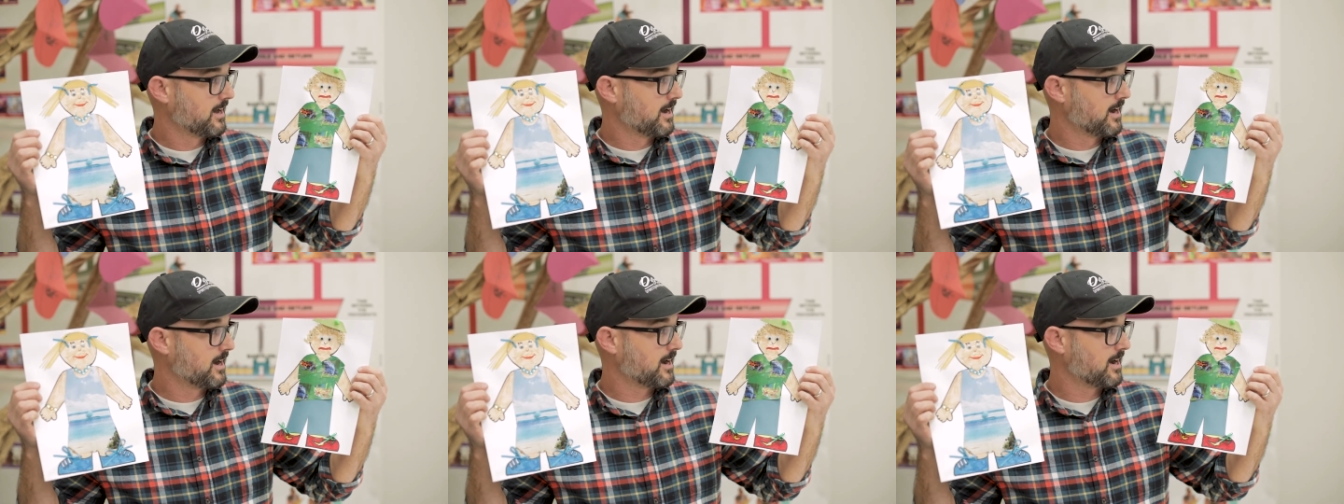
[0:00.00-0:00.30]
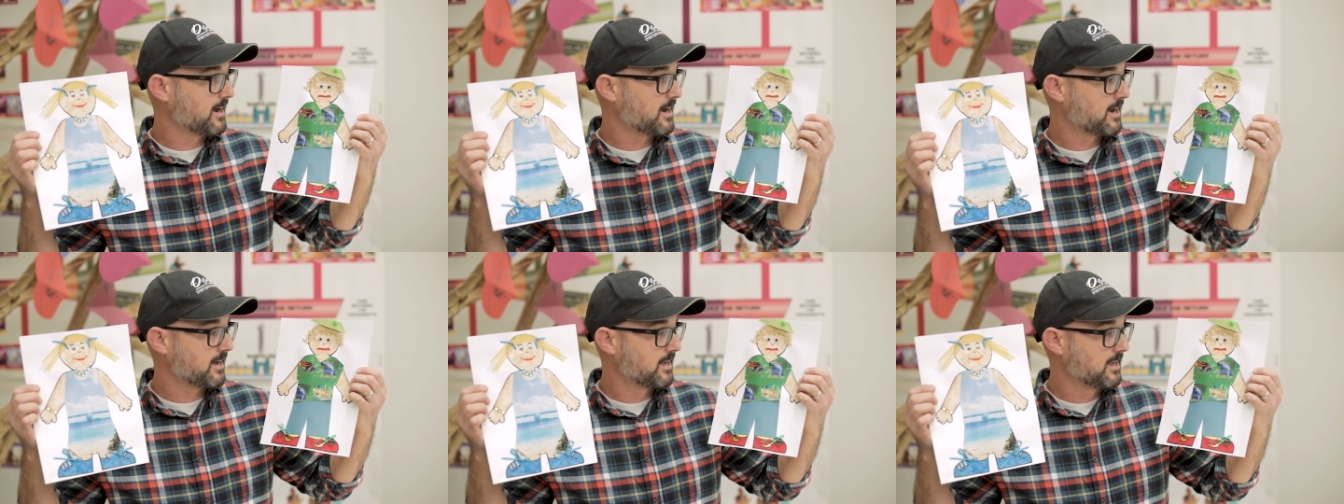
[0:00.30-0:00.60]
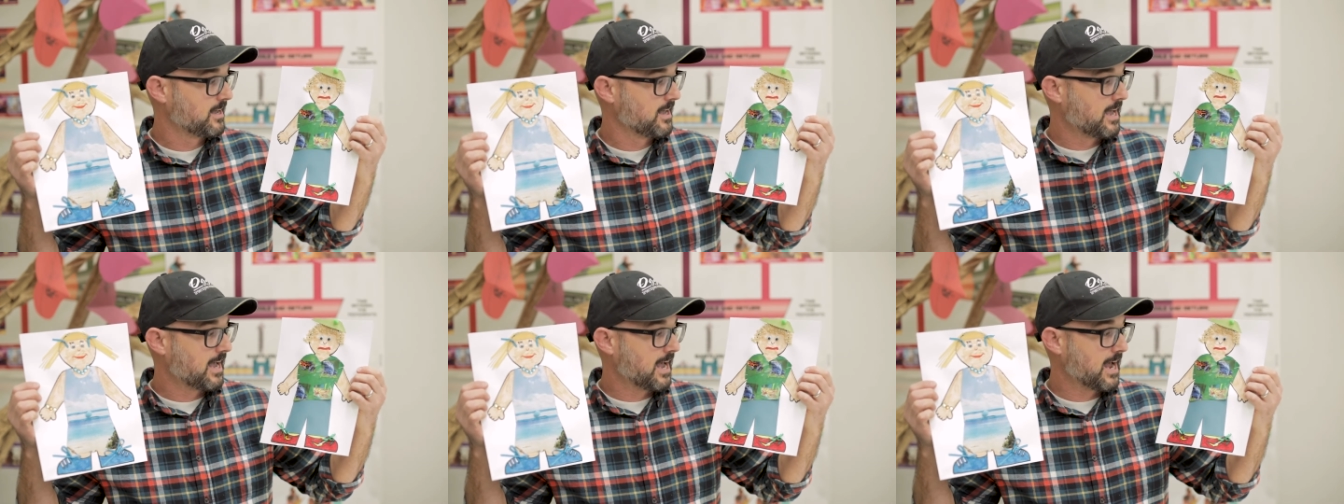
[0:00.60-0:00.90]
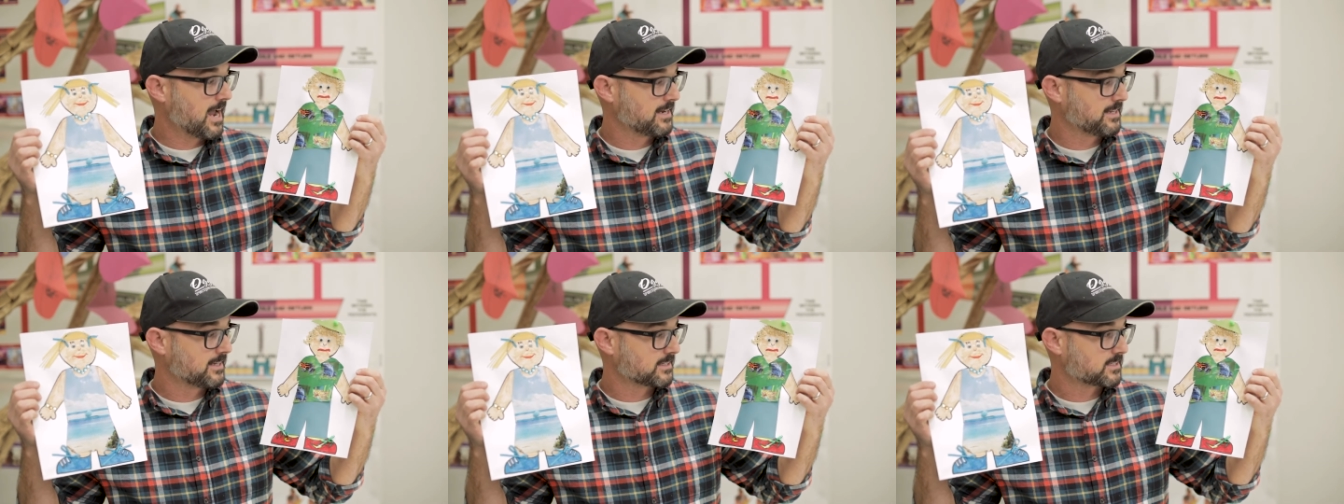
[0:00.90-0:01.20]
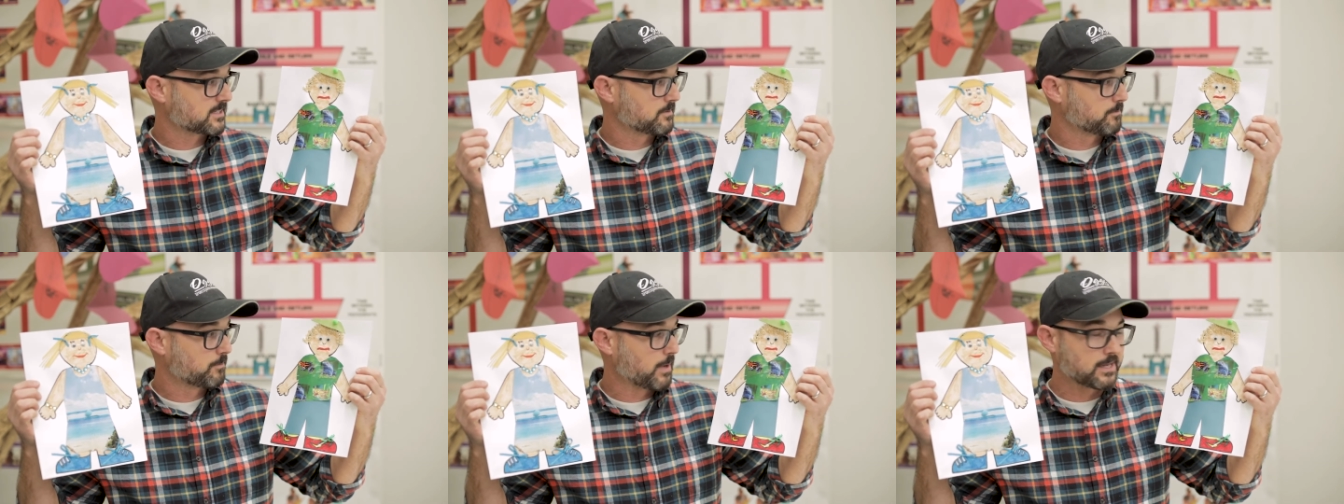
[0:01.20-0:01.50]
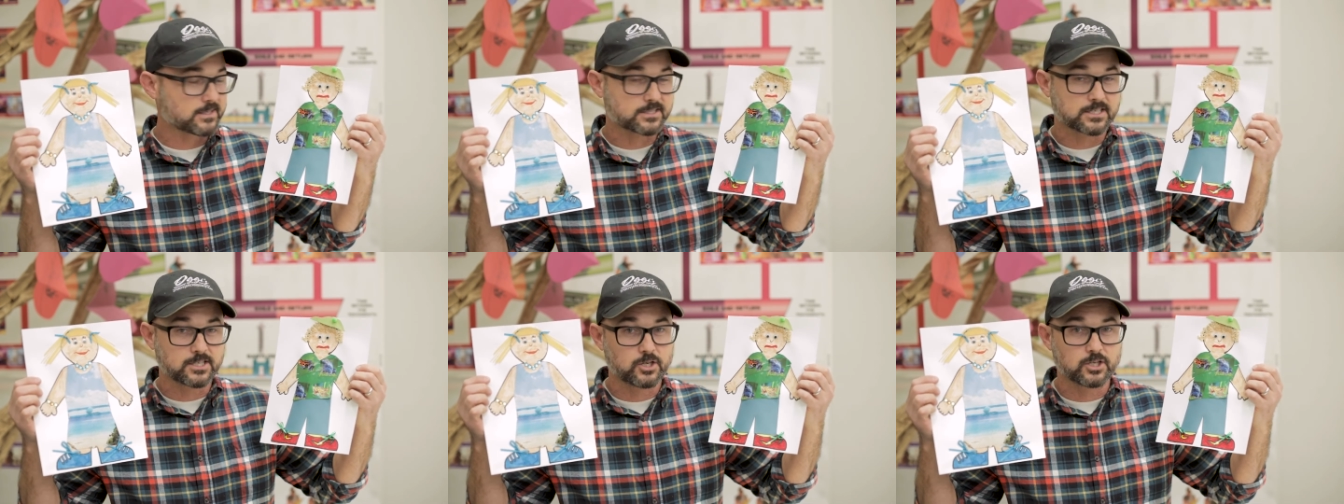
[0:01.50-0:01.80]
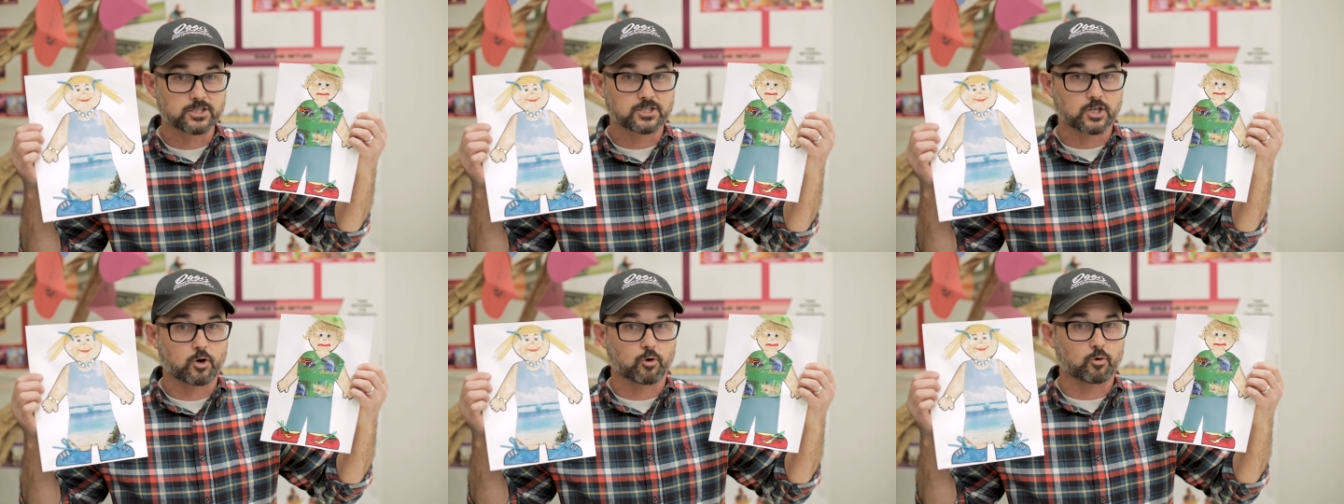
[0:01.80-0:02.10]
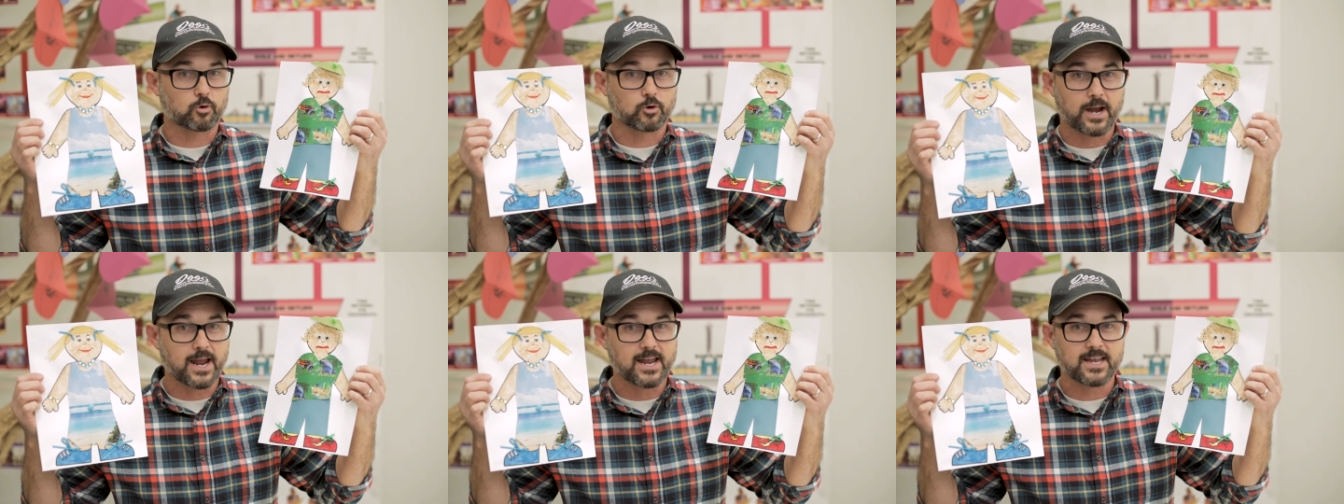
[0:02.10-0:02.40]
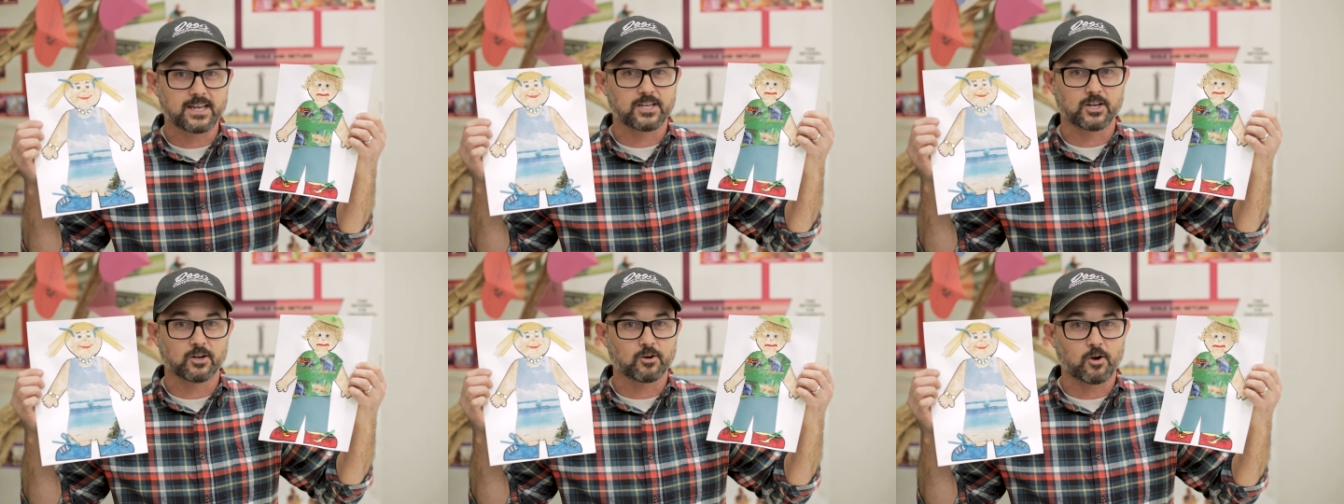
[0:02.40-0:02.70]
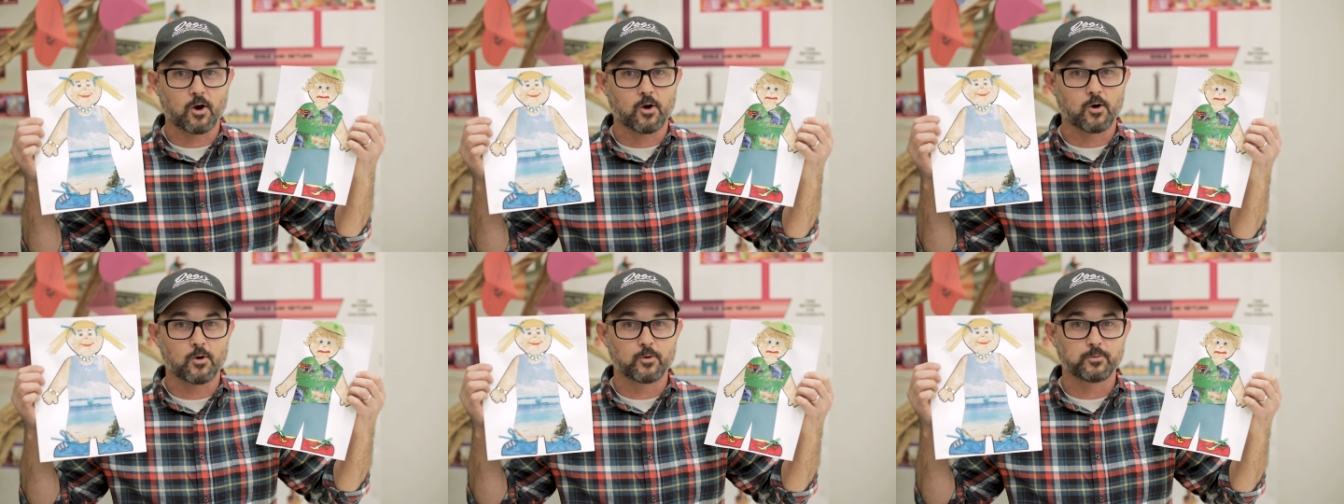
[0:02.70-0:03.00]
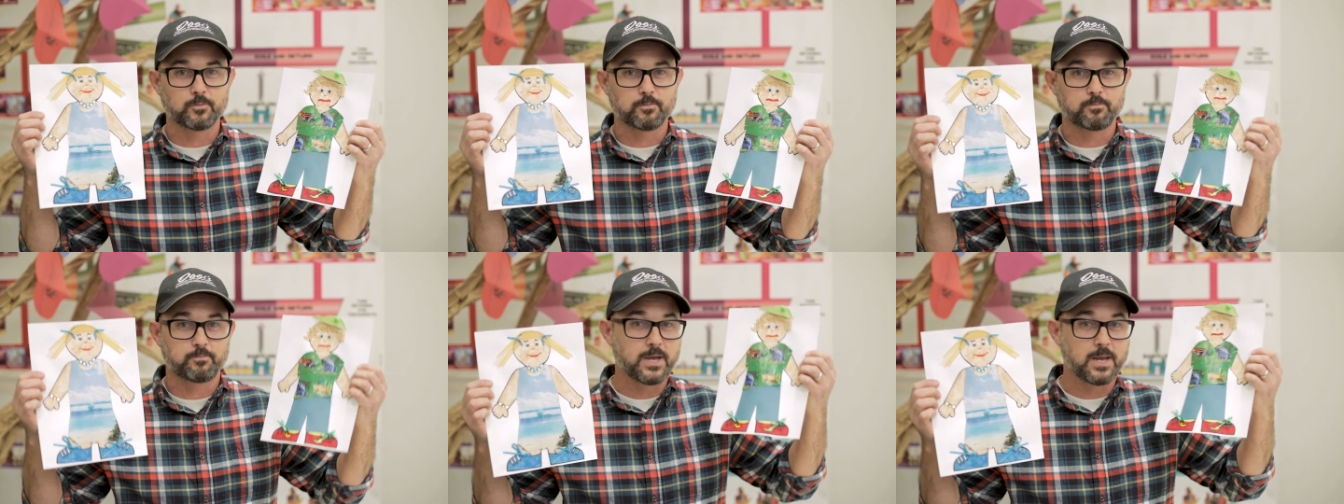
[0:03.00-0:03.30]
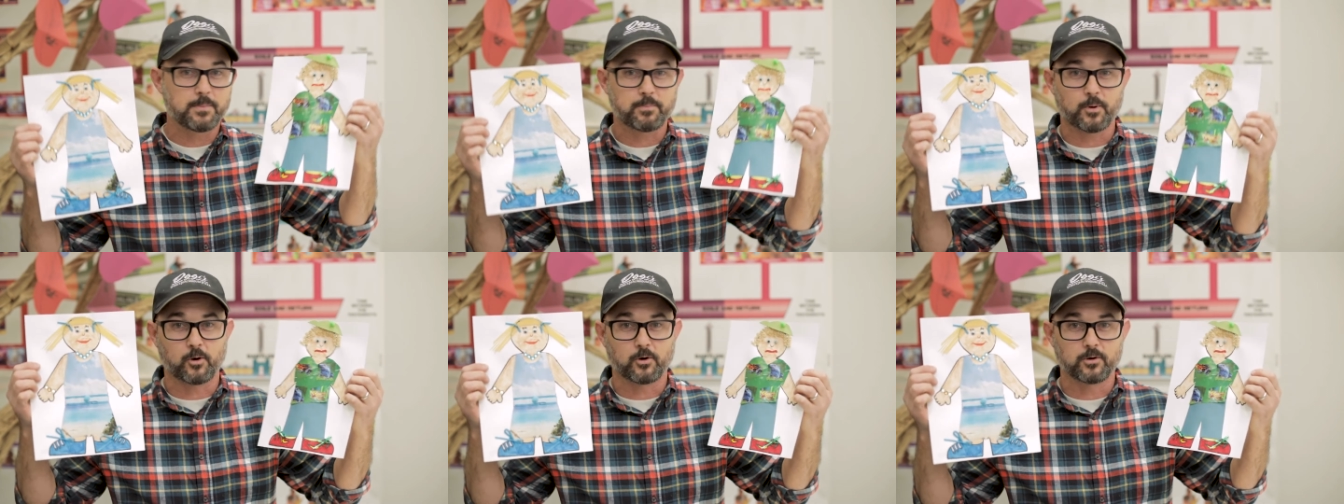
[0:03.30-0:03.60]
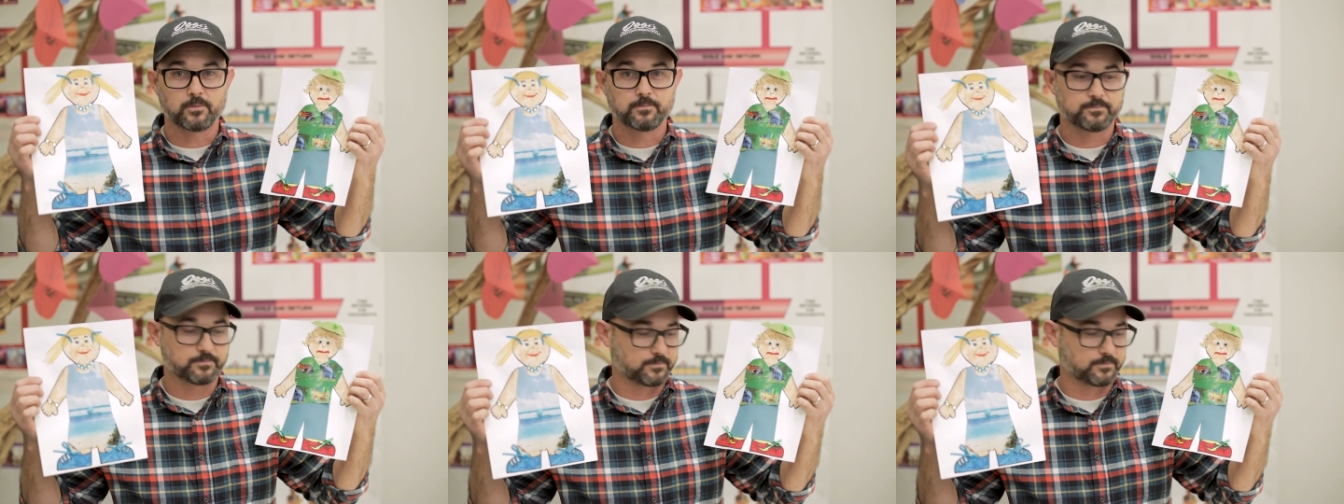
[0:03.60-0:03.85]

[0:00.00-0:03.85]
Uh, and it's basically you get to create your own people.